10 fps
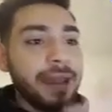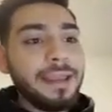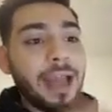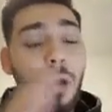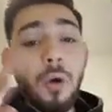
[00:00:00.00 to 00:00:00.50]

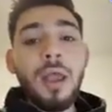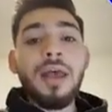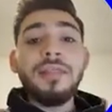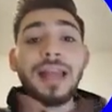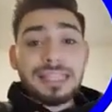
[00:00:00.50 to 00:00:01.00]
Now,
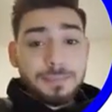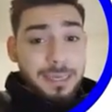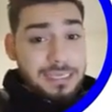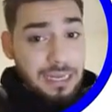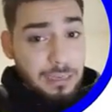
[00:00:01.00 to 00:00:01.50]
that is
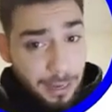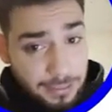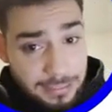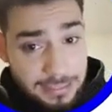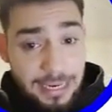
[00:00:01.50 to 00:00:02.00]
basically my
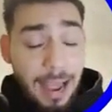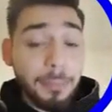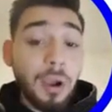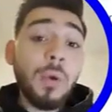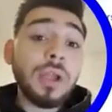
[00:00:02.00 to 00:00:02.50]
testing. I'm
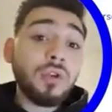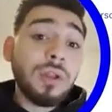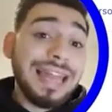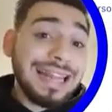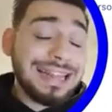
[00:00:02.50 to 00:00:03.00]
going to
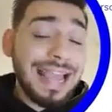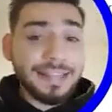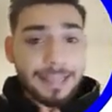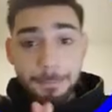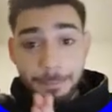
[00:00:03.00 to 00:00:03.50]
let that
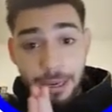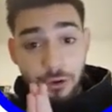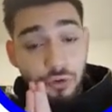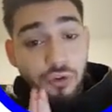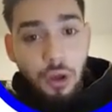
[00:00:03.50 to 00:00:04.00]

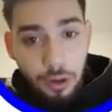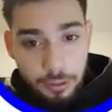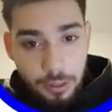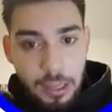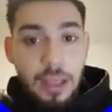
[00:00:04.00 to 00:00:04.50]
campaign
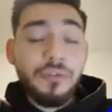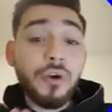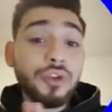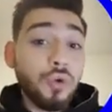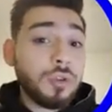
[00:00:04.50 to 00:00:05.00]
run
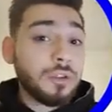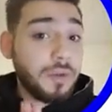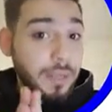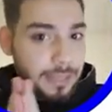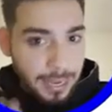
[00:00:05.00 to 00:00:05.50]
for 2 to
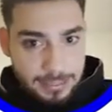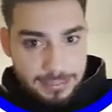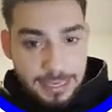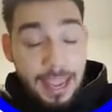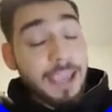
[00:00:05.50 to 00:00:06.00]
3
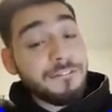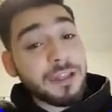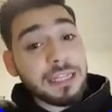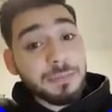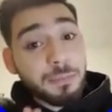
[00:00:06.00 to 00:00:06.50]
days. If
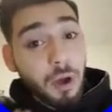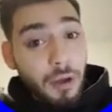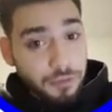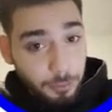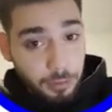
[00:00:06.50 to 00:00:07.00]
it is
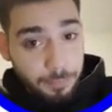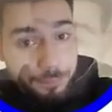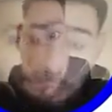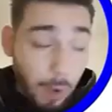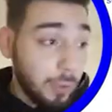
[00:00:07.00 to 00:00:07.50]
profitable,
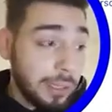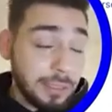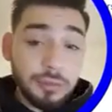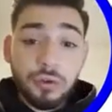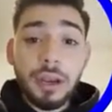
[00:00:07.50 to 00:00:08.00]
I will let
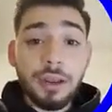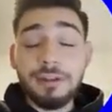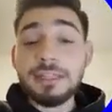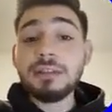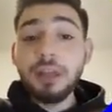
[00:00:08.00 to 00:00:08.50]
it run. If
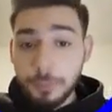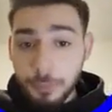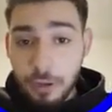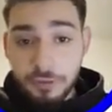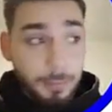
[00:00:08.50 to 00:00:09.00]
it's not
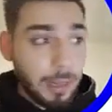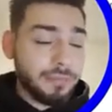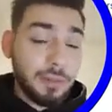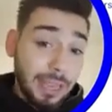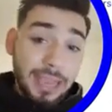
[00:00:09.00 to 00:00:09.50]
profitable,
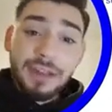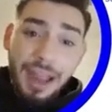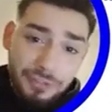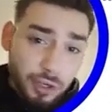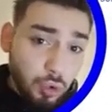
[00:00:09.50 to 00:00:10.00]
after, like even
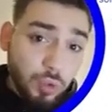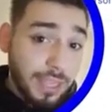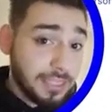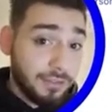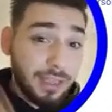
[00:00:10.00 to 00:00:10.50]
after 2
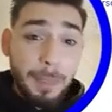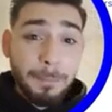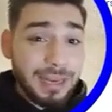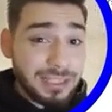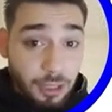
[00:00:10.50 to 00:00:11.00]
days, if the
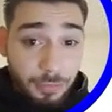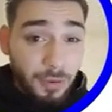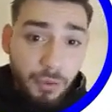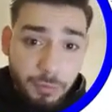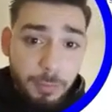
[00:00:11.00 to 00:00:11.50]
campaign is not
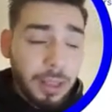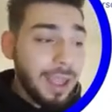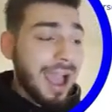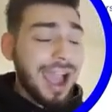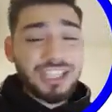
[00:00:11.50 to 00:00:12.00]
profitable,
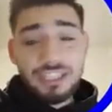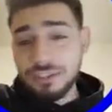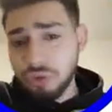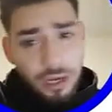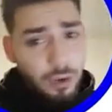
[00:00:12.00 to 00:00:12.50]
I
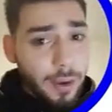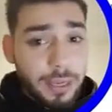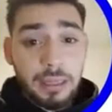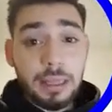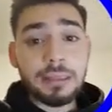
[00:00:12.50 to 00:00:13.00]
just straight away
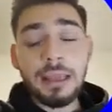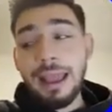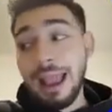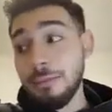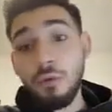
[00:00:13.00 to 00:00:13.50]
kill it
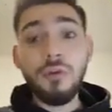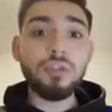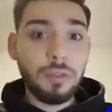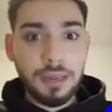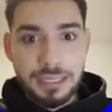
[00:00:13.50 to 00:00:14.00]
and move on
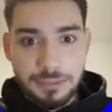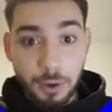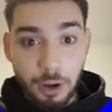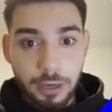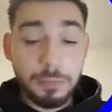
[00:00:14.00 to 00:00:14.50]
to the next
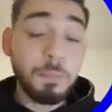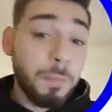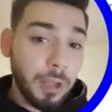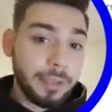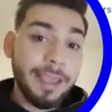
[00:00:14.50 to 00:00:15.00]
product.
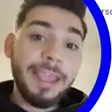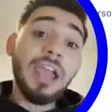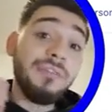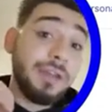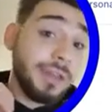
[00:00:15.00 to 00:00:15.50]
But
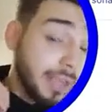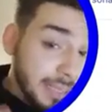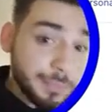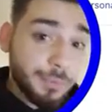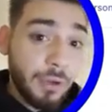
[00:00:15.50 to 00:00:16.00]
if it
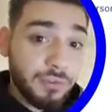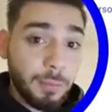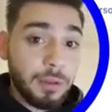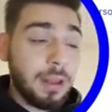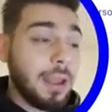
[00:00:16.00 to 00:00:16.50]
is
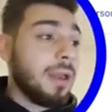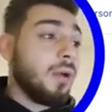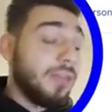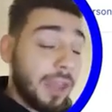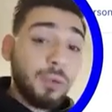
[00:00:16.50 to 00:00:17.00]
profitable,
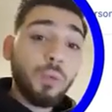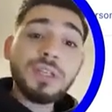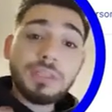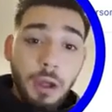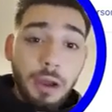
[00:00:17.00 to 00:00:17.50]
then we
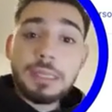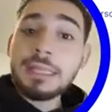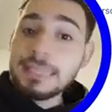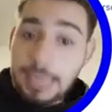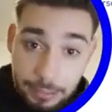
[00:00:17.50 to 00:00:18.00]
start
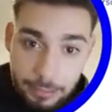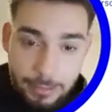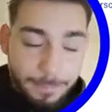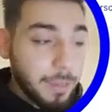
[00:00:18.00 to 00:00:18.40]
scaling.